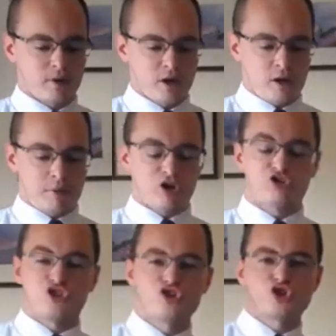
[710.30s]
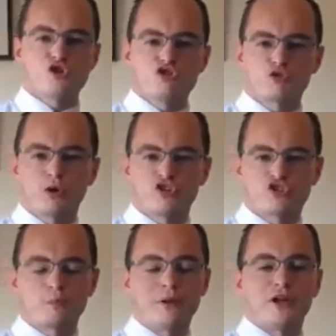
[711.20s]
because the Jews were
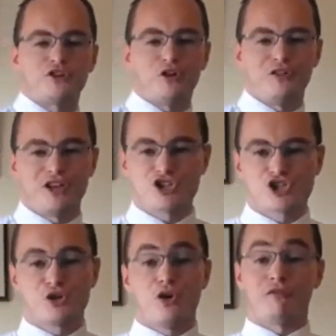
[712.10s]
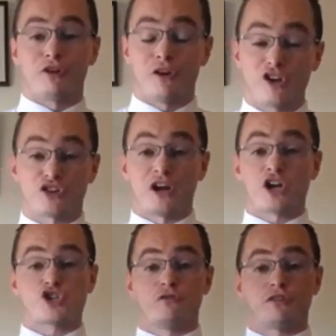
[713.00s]
split on the issue of the
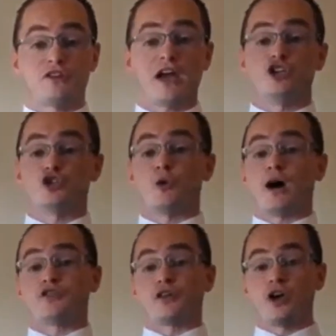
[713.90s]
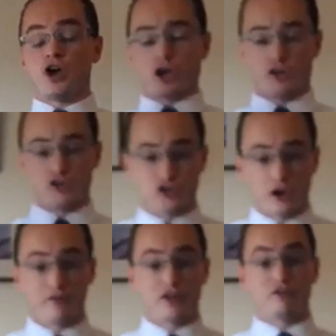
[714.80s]
resurrection of the dead. You had the
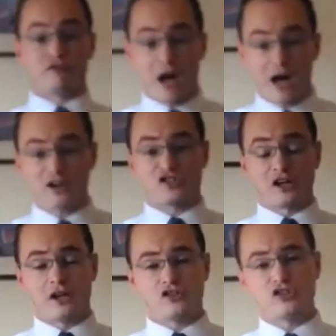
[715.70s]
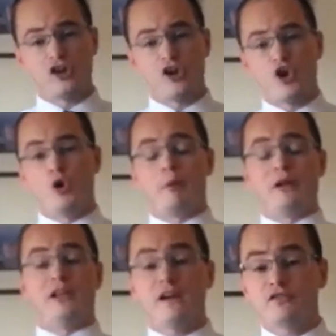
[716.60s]
conservative Pharisees who
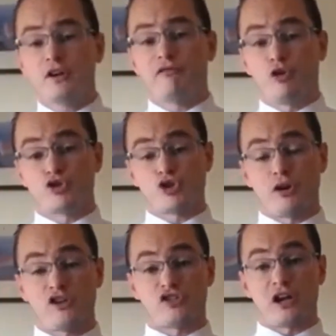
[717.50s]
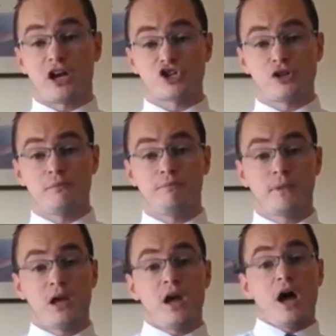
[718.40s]
believed in a future resurrection,
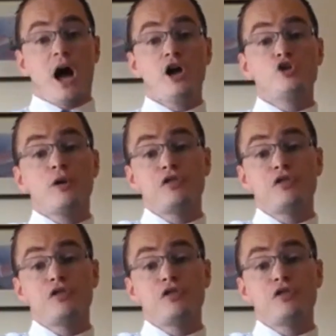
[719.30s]
and you had the